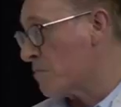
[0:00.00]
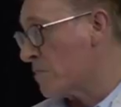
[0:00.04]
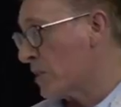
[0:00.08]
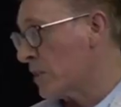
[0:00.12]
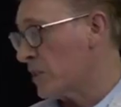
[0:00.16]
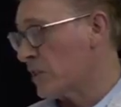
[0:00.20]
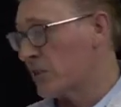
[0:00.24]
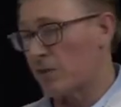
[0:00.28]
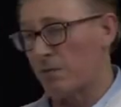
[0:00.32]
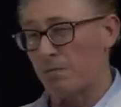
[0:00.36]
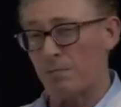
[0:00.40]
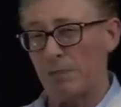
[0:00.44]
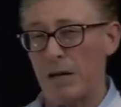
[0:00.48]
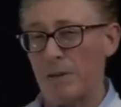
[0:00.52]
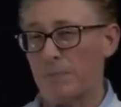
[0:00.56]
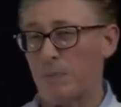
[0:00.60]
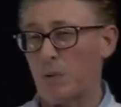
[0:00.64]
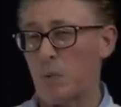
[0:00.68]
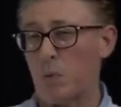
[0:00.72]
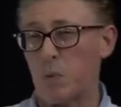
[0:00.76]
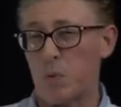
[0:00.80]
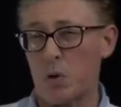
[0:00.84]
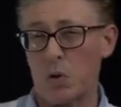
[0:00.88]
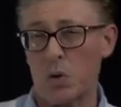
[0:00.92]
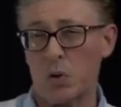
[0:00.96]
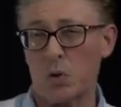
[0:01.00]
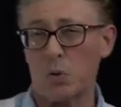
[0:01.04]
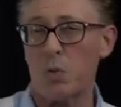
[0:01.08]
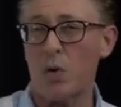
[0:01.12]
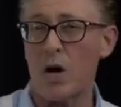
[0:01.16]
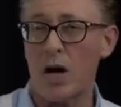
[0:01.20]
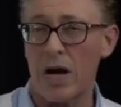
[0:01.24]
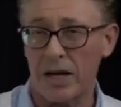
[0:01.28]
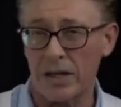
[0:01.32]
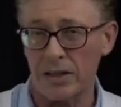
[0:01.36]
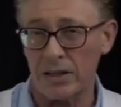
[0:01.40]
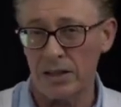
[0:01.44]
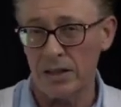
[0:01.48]
millions of people
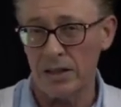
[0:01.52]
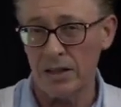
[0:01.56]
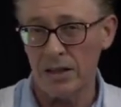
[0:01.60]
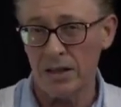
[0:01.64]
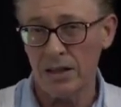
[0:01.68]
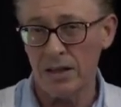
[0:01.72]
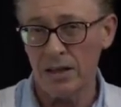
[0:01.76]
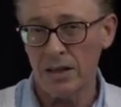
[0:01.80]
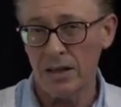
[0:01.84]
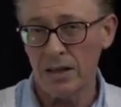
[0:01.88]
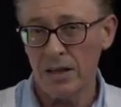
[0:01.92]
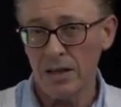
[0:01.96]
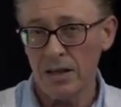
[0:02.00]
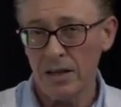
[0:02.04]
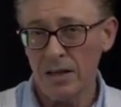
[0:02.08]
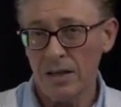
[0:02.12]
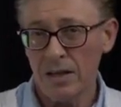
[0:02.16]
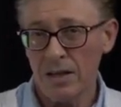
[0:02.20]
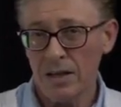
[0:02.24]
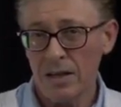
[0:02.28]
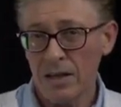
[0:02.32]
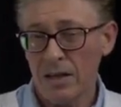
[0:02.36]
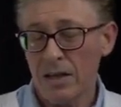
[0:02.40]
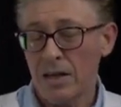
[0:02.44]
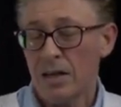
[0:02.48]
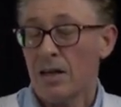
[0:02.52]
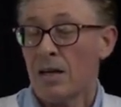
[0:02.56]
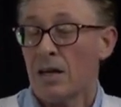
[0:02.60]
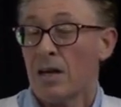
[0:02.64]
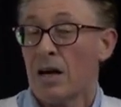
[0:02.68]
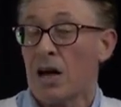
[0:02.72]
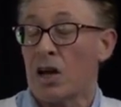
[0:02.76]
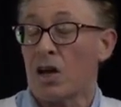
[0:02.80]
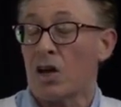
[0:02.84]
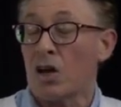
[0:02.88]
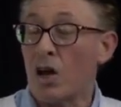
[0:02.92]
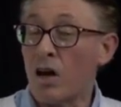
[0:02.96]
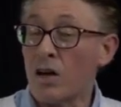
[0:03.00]
worldwide.
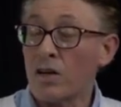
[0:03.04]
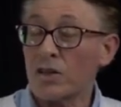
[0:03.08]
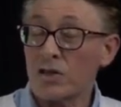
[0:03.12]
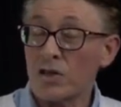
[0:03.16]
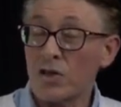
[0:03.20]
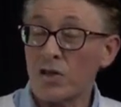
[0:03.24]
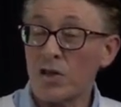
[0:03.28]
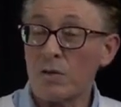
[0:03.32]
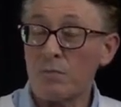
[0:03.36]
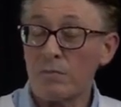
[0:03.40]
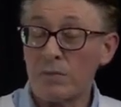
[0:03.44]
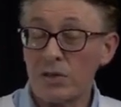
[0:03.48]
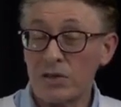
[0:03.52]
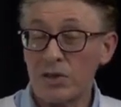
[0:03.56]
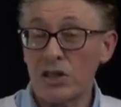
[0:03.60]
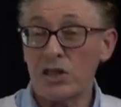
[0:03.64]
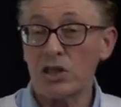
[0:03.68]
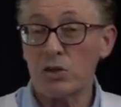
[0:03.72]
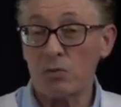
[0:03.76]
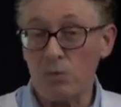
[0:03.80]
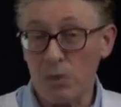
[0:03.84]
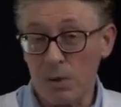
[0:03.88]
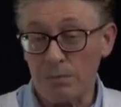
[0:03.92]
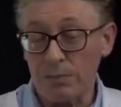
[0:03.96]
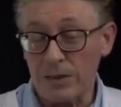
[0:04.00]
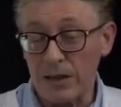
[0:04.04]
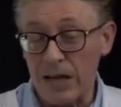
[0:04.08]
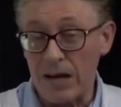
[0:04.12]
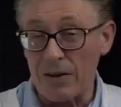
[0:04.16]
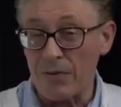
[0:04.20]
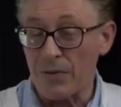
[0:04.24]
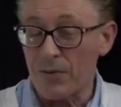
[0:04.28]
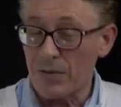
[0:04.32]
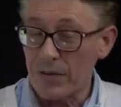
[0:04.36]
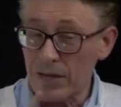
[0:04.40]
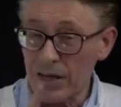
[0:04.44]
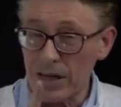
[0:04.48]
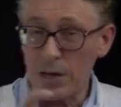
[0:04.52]
A long-term residual
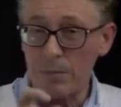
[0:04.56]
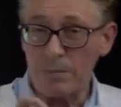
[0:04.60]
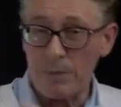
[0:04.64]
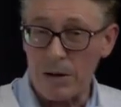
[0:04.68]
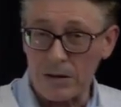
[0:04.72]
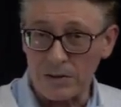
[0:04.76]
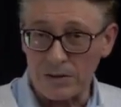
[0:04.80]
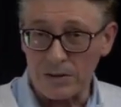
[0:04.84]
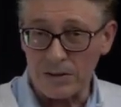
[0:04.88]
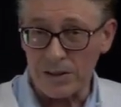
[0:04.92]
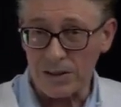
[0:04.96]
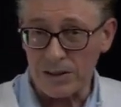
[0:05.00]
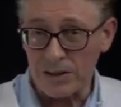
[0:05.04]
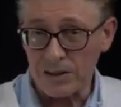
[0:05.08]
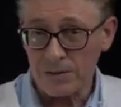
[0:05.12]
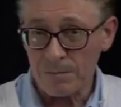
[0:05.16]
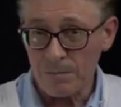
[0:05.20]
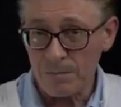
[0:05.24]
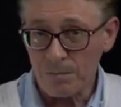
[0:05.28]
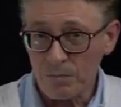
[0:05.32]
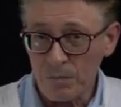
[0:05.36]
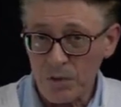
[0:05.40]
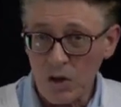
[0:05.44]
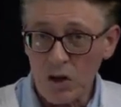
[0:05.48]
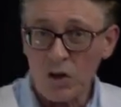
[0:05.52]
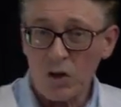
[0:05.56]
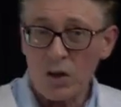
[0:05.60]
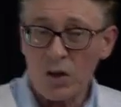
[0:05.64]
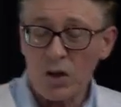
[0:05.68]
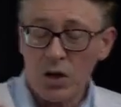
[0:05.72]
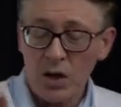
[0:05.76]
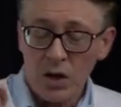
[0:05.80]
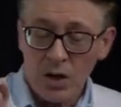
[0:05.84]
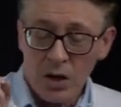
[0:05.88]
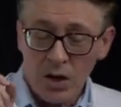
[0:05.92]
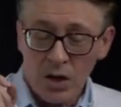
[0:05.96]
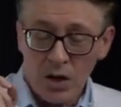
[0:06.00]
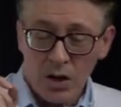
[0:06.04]
plan, think about this.
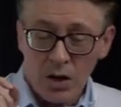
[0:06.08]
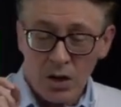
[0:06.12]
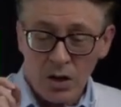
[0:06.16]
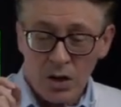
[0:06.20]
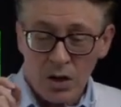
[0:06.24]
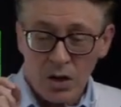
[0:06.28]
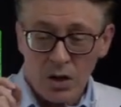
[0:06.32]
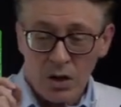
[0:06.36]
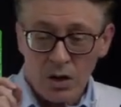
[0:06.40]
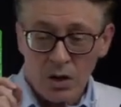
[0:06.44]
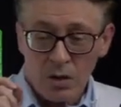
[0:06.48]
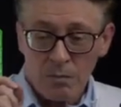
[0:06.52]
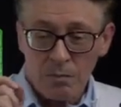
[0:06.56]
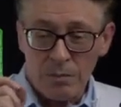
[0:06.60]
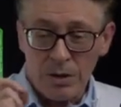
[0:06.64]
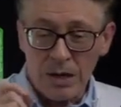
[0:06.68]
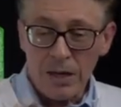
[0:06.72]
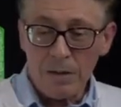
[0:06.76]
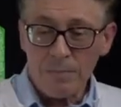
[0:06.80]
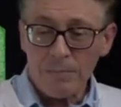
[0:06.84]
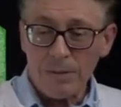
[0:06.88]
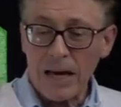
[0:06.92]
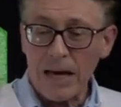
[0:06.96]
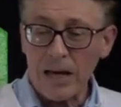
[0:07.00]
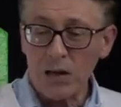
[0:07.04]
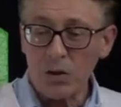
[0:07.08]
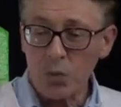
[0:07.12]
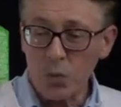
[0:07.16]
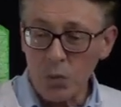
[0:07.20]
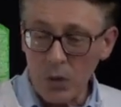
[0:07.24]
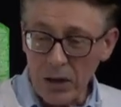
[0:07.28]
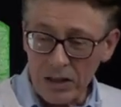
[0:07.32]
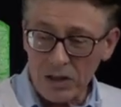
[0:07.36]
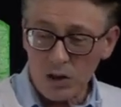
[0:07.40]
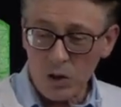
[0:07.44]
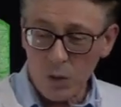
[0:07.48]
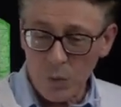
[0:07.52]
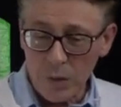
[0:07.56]
Being paid
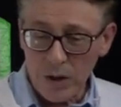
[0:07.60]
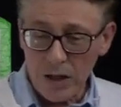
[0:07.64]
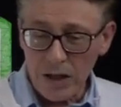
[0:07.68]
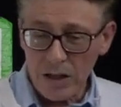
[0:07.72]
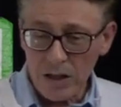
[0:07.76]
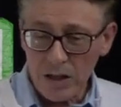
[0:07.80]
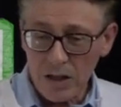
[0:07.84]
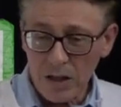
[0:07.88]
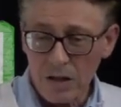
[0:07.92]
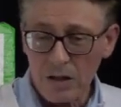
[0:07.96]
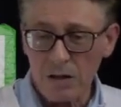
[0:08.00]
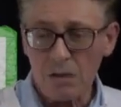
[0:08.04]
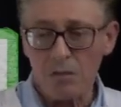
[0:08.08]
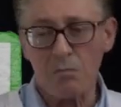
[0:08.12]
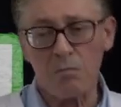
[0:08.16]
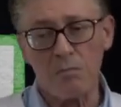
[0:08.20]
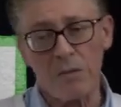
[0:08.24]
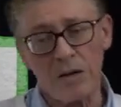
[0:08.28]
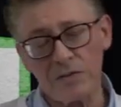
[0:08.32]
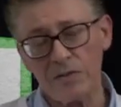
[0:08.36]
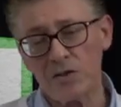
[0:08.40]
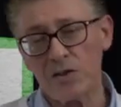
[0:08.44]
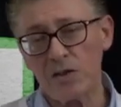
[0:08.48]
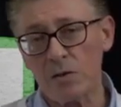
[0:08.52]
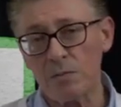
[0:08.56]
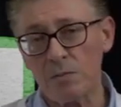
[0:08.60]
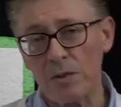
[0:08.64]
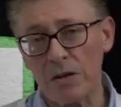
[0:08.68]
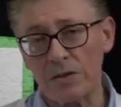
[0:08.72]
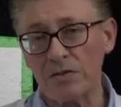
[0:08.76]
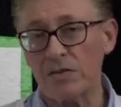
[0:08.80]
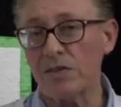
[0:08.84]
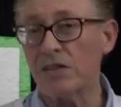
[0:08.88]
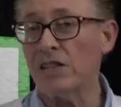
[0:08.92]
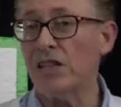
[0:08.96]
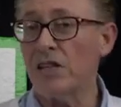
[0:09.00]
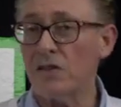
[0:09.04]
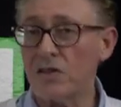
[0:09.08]
week to week, month to
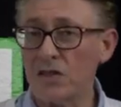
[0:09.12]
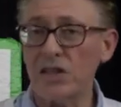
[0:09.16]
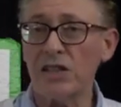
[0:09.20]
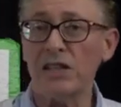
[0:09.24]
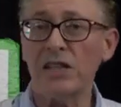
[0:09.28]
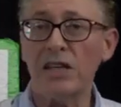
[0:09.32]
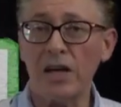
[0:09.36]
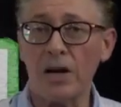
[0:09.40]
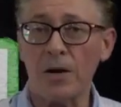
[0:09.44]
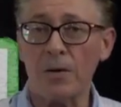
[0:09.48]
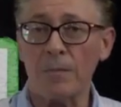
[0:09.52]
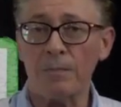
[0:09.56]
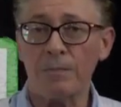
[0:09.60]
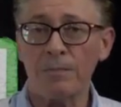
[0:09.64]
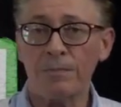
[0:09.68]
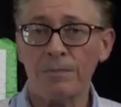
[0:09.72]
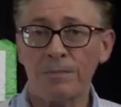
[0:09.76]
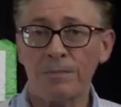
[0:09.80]
month, year to year.